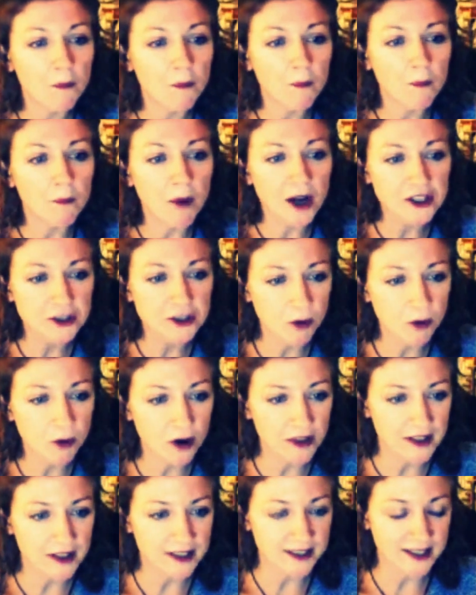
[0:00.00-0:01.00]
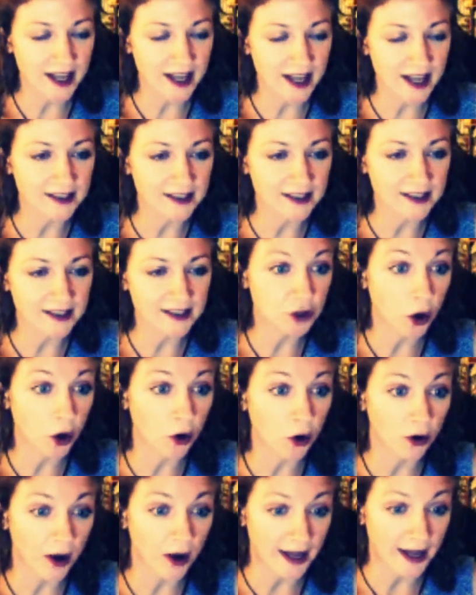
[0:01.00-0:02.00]
more this sense of
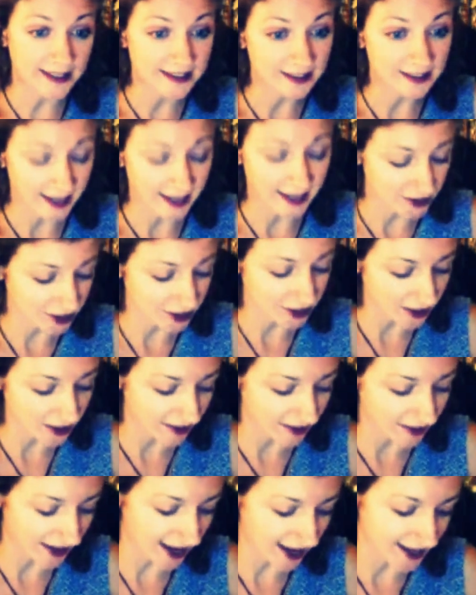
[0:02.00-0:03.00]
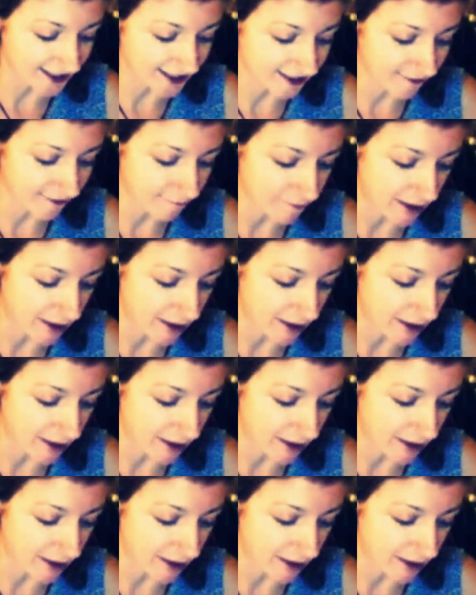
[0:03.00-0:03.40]
total isolation in the case of